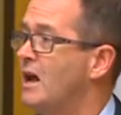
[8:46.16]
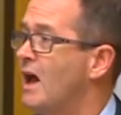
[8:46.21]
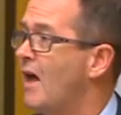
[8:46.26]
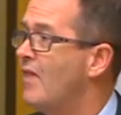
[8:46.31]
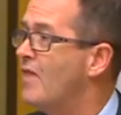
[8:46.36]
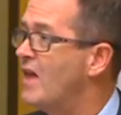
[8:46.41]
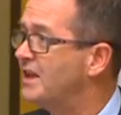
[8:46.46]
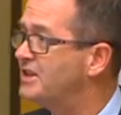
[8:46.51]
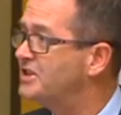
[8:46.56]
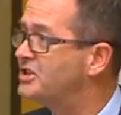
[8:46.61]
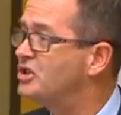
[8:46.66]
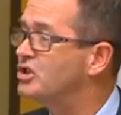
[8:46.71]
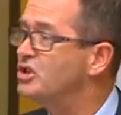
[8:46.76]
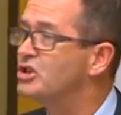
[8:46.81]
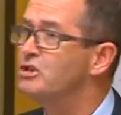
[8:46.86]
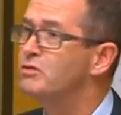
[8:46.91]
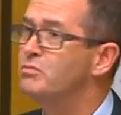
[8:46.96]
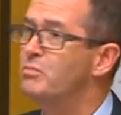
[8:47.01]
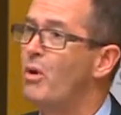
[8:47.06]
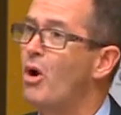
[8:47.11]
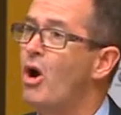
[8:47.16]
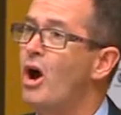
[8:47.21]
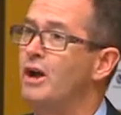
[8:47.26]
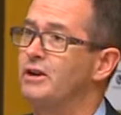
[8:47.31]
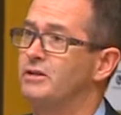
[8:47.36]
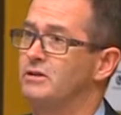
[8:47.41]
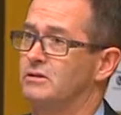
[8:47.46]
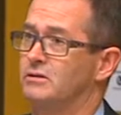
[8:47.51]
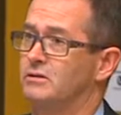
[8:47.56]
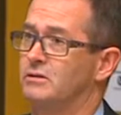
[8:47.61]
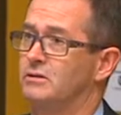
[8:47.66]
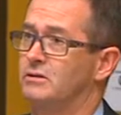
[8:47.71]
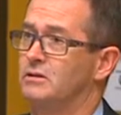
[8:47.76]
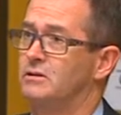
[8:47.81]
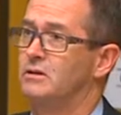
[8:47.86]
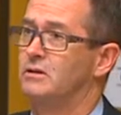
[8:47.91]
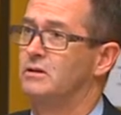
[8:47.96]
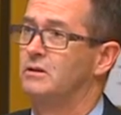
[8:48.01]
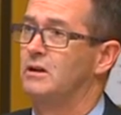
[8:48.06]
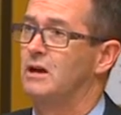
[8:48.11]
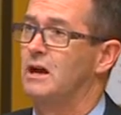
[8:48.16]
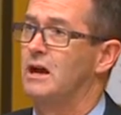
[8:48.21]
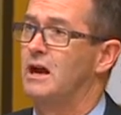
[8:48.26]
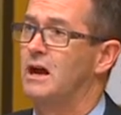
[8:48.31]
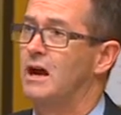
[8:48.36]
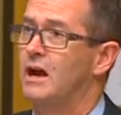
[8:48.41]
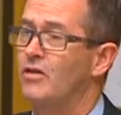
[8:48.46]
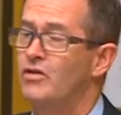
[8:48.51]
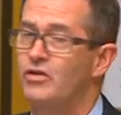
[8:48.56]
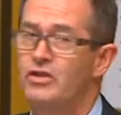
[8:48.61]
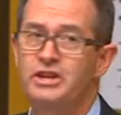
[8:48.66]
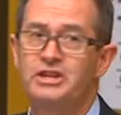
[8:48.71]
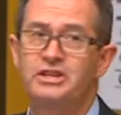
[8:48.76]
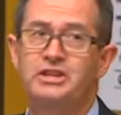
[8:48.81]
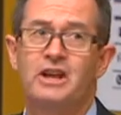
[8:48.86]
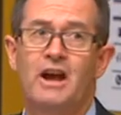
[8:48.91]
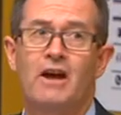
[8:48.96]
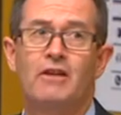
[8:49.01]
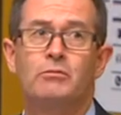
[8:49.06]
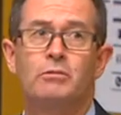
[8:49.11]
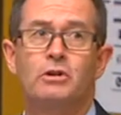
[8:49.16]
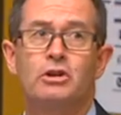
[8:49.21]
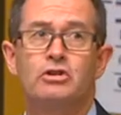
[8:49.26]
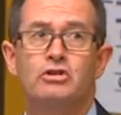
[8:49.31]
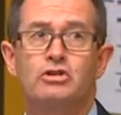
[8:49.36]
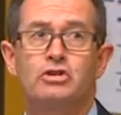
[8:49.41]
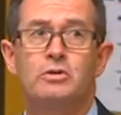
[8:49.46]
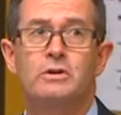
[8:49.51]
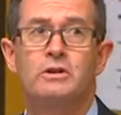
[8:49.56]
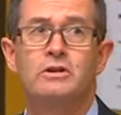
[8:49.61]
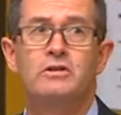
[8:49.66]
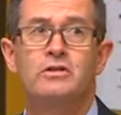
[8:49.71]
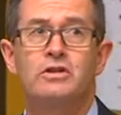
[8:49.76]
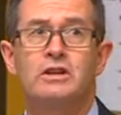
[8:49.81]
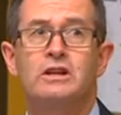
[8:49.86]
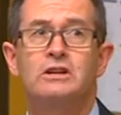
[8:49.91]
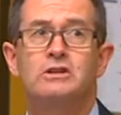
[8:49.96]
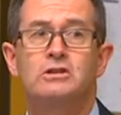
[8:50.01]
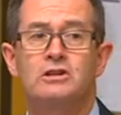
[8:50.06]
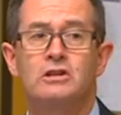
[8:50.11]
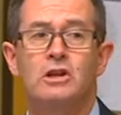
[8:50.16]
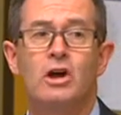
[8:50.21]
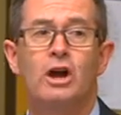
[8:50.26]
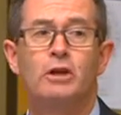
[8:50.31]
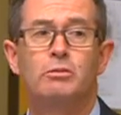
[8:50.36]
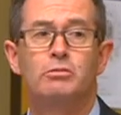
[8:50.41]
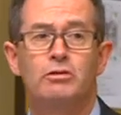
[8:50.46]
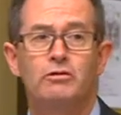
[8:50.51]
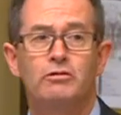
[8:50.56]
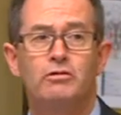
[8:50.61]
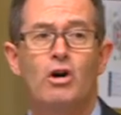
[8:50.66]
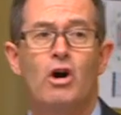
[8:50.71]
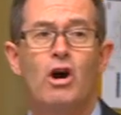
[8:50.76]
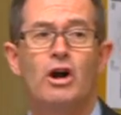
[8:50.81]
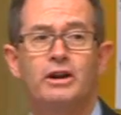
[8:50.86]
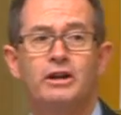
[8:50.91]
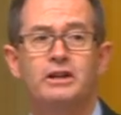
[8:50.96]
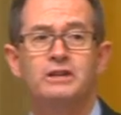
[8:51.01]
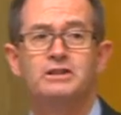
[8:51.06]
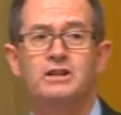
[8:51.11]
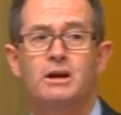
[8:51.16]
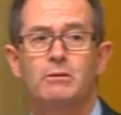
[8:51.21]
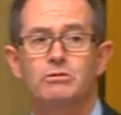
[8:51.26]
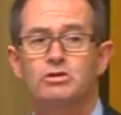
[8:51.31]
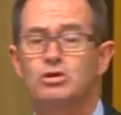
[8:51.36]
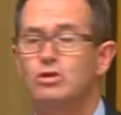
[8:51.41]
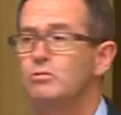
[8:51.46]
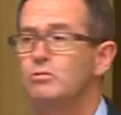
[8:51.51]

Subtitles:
And that's despite this government doing things like providing some